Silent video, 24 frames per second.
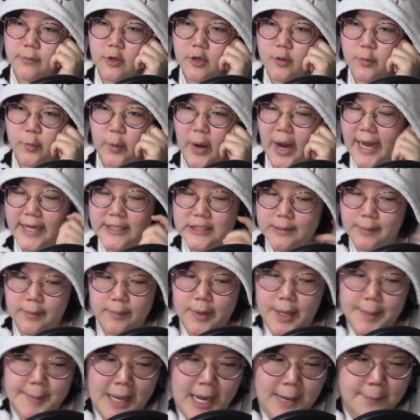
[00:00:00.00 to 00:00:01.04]
why some of
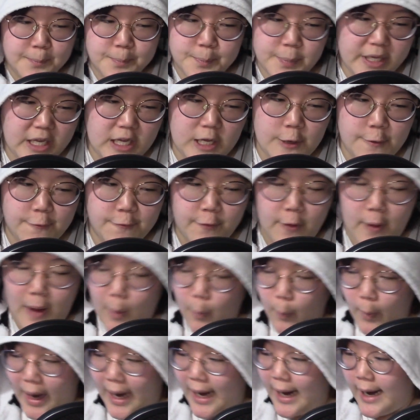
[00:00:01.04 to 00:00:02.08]
them have beef,
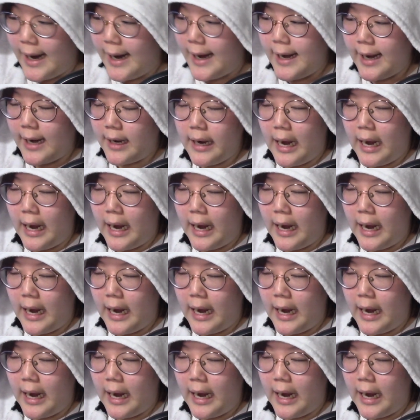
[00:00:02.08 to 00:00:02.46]
why